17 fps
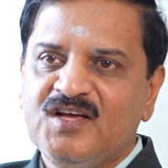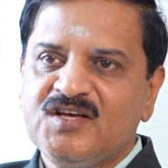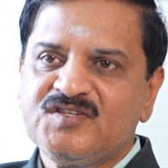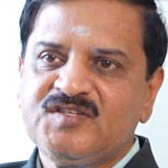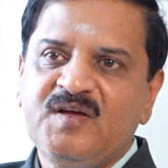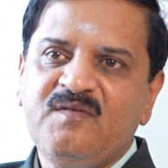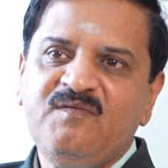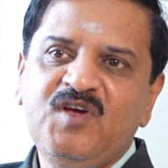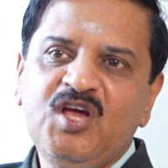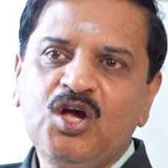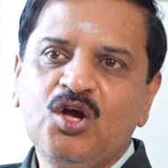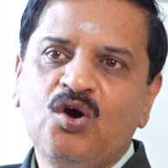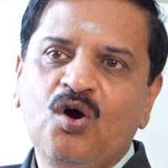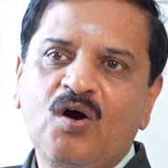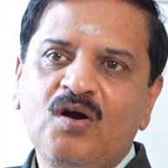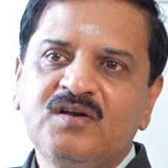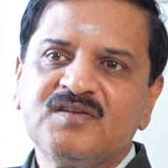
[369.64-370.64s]
So we
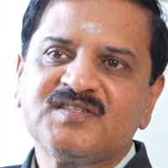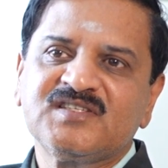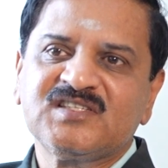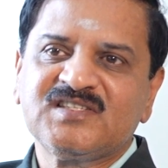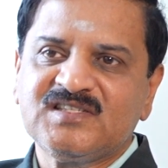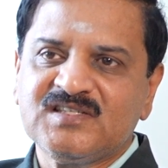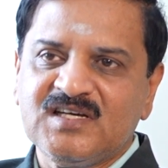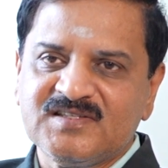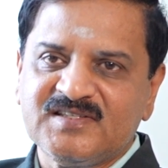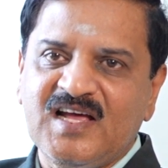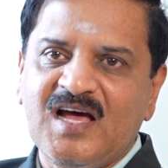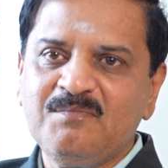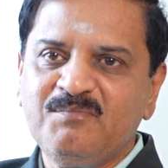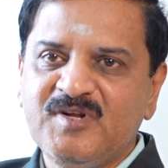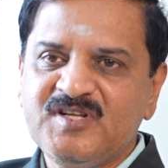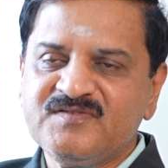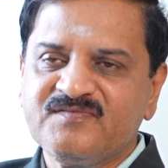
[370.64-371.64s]
got uh,
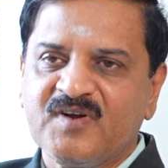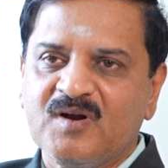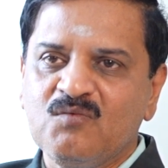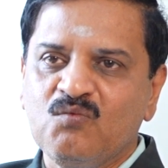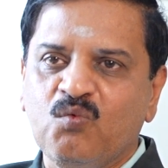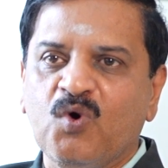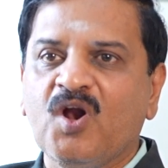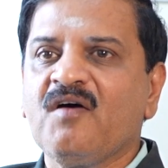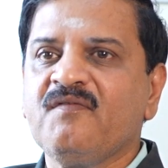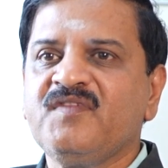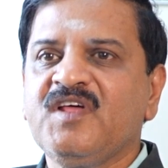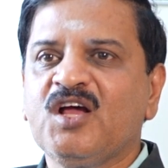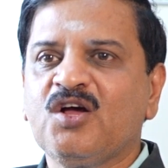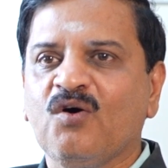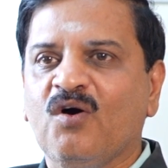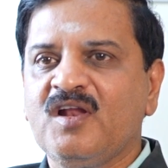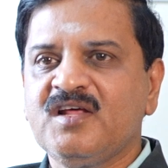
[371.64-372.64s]
samples from one of the
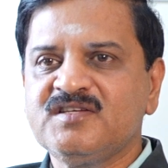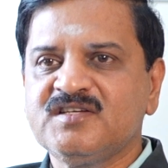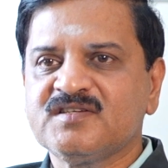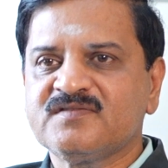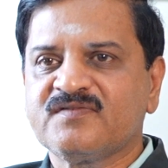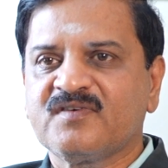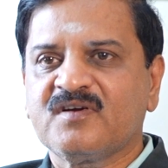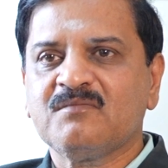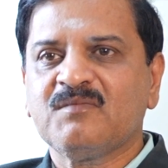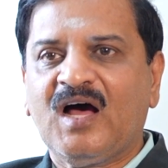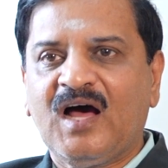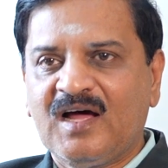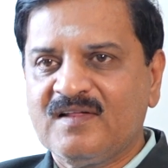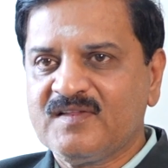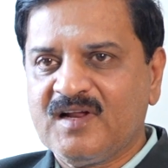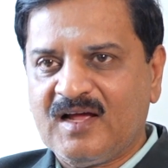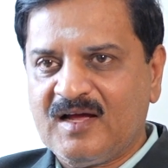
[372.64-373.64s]
colleges from
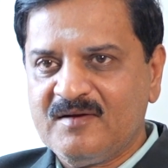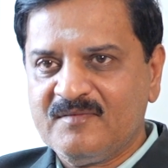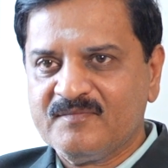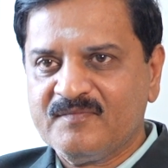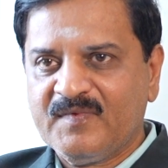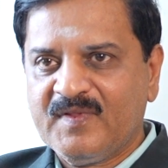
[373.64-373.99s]
Andhra